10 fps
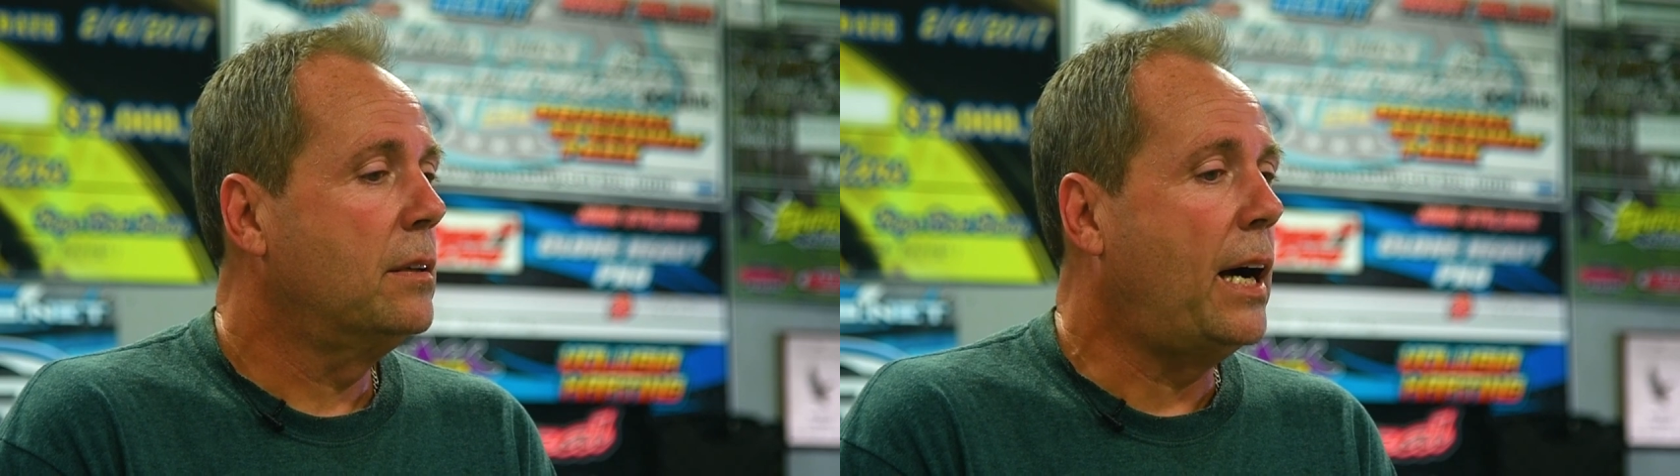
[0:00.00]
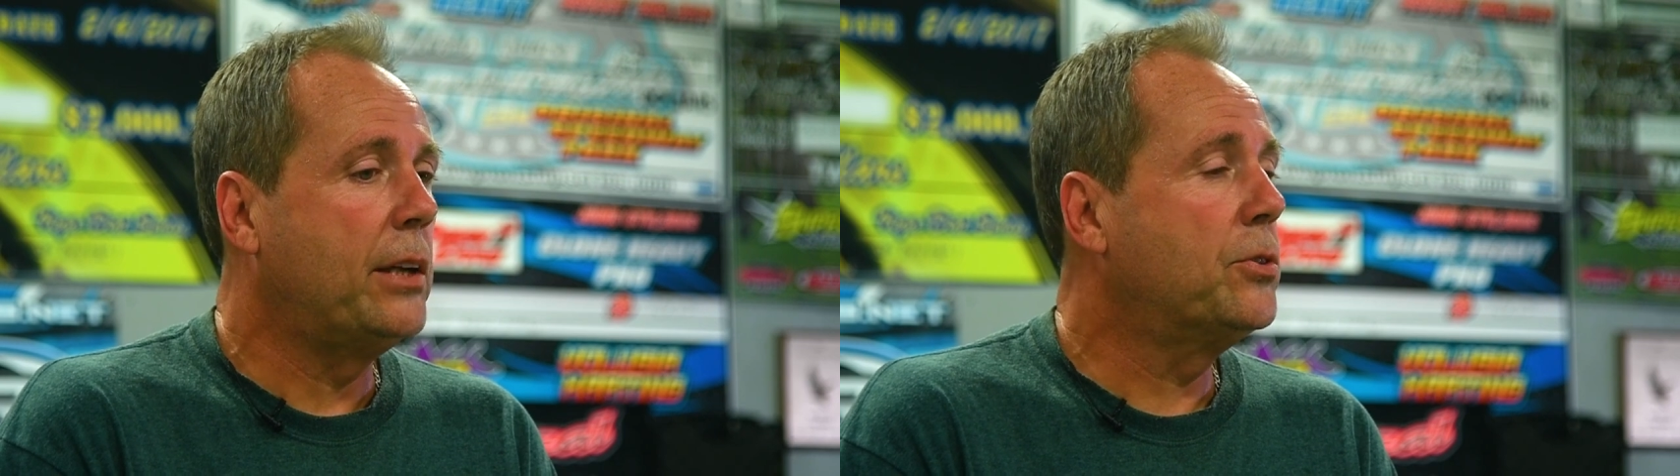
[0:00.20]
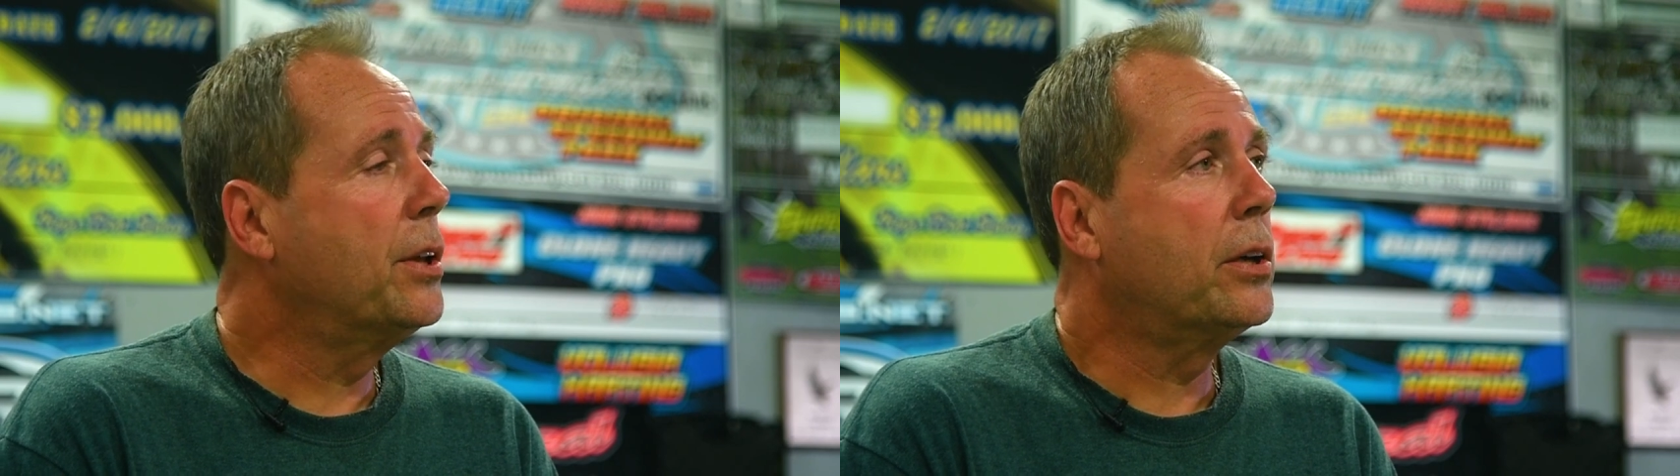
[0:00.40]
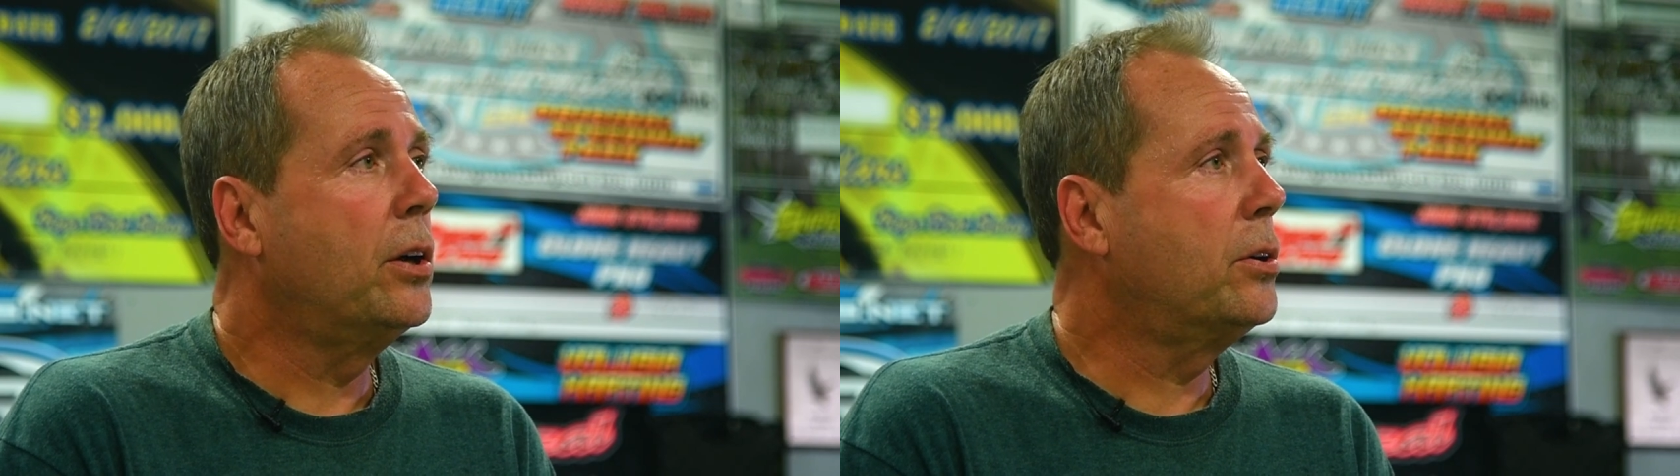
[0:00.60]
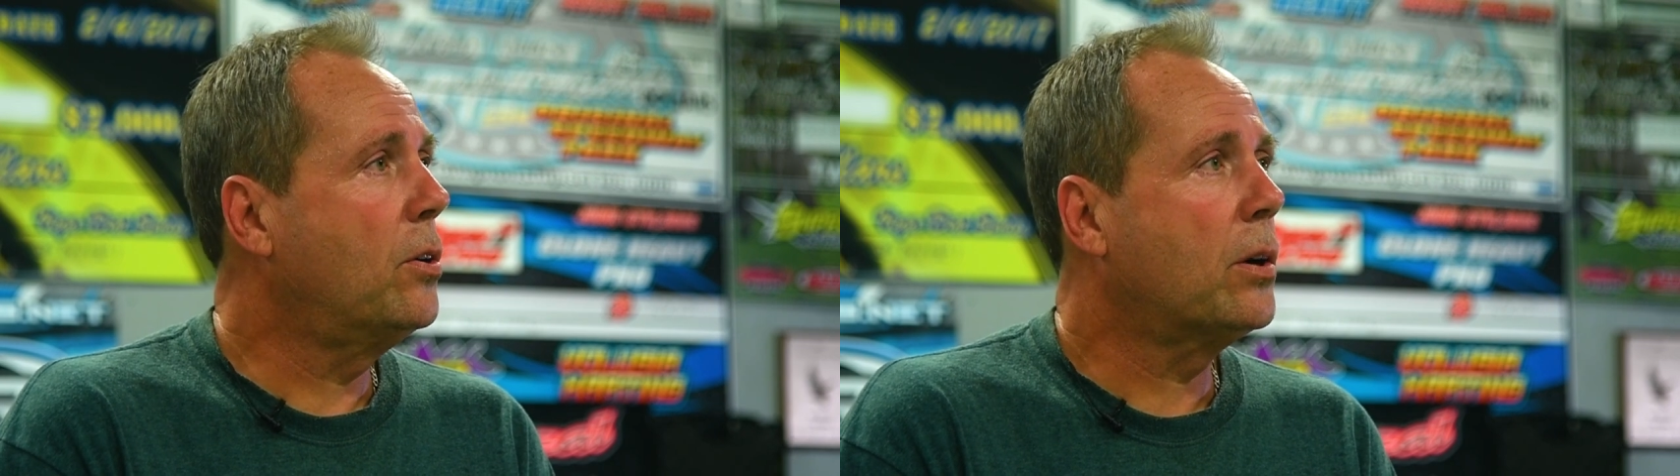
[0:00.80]
I'd rather
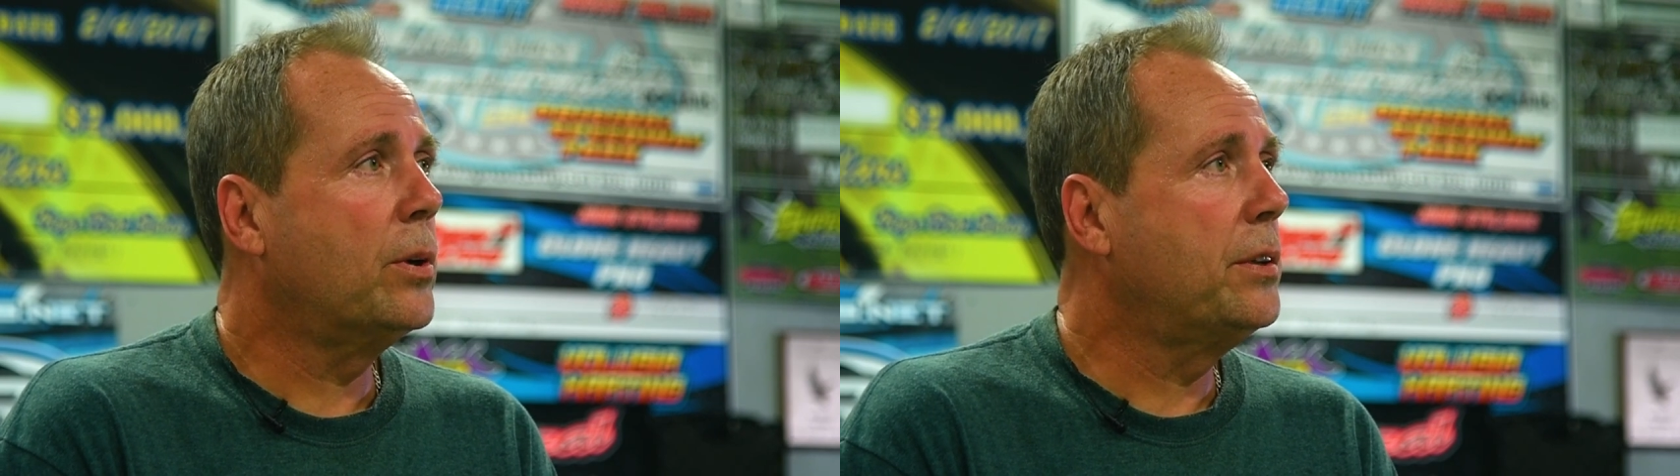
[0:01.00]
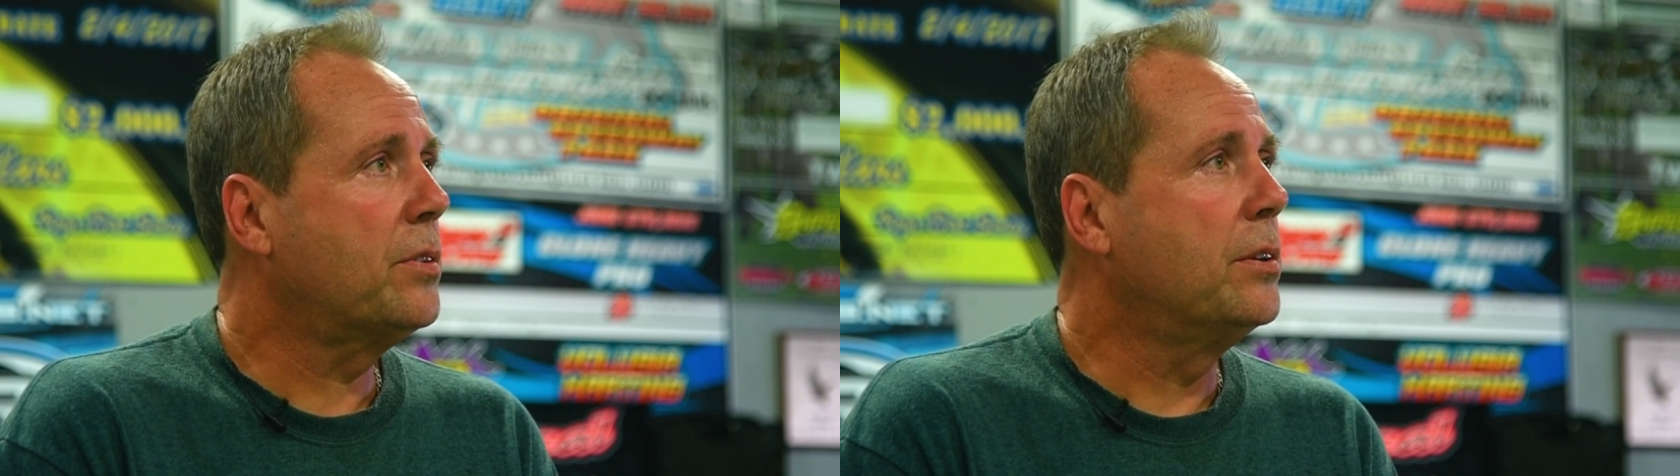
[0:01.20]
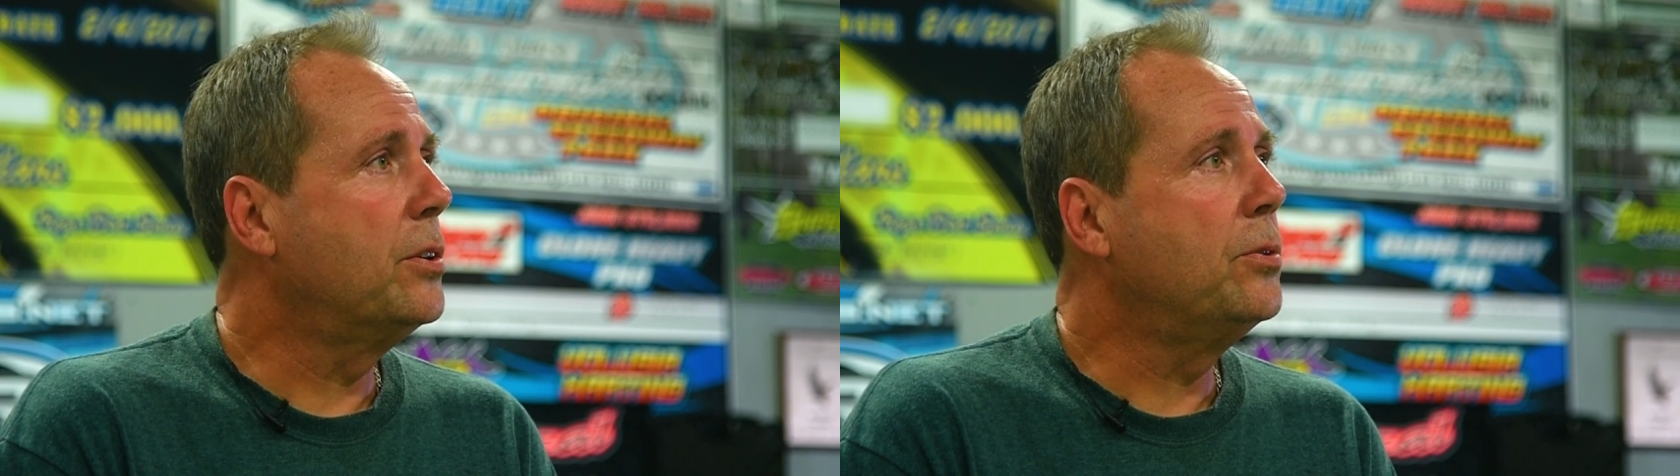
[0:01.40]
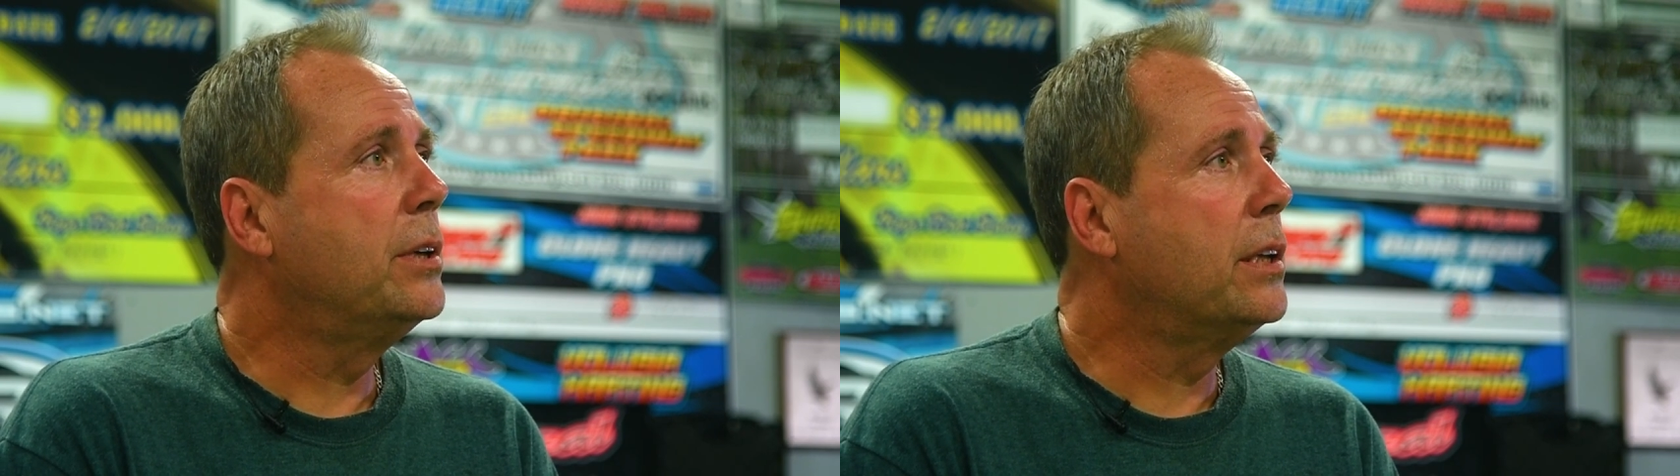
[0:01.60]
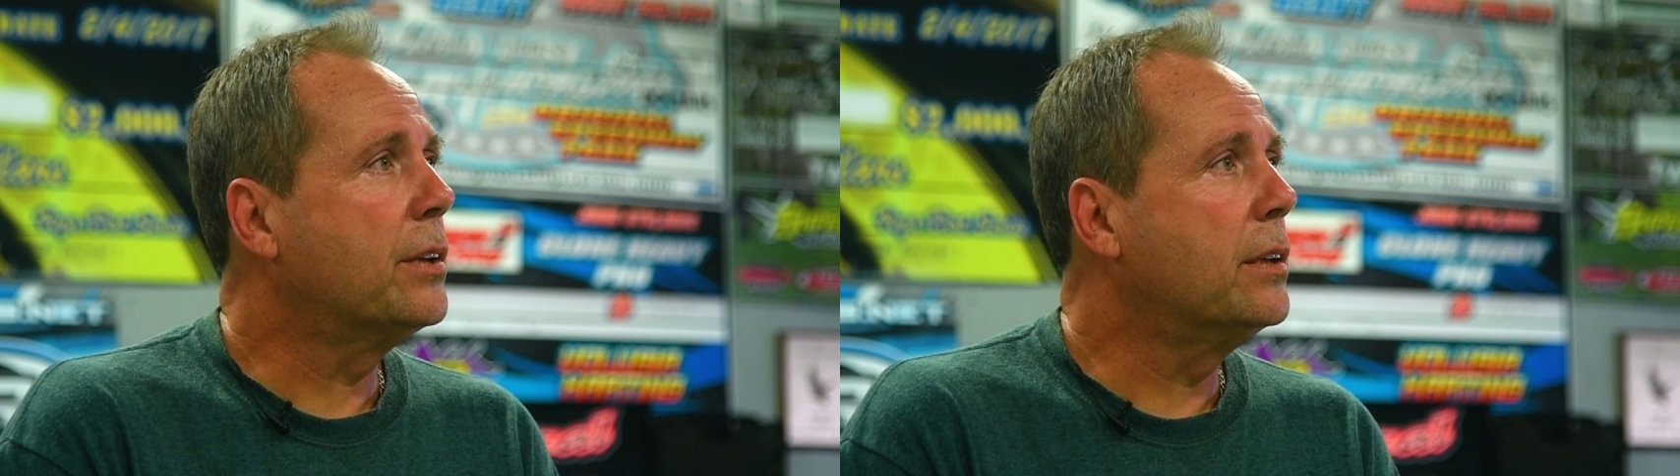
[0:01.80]
go-kart race than do
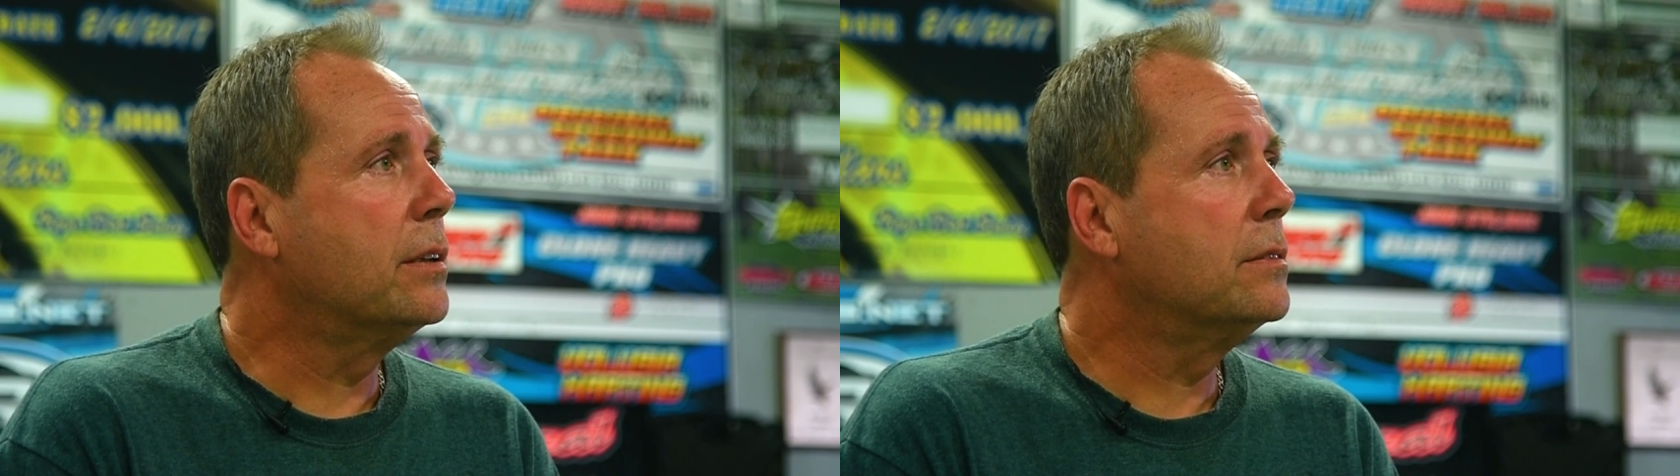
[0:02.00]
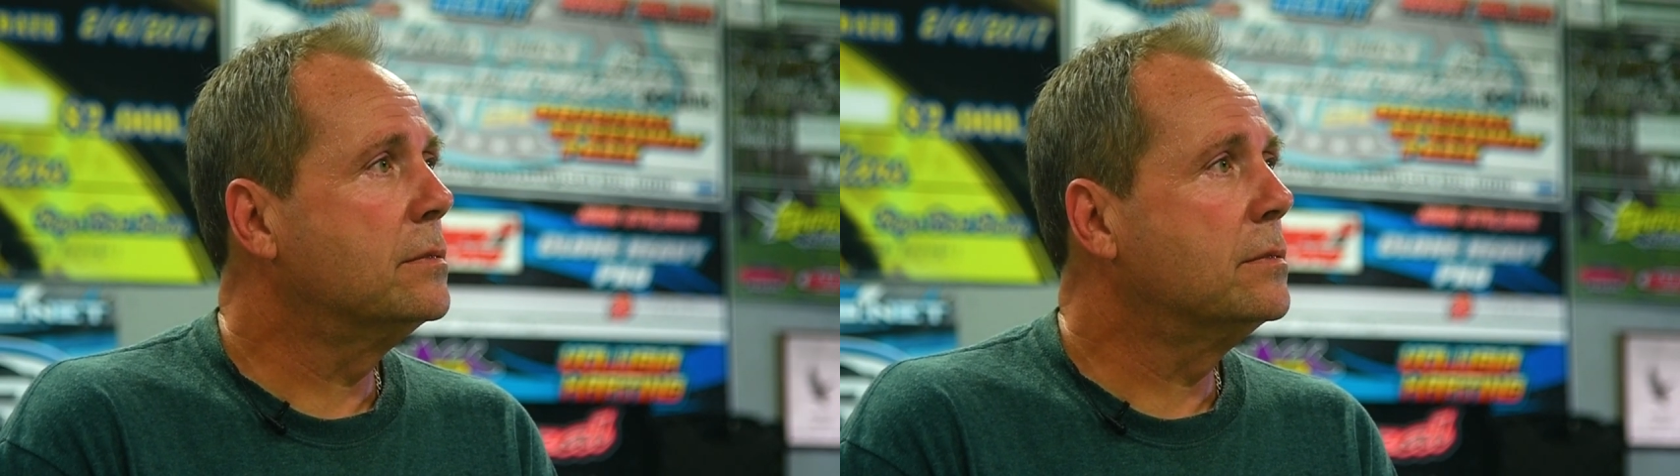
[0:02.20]
anything.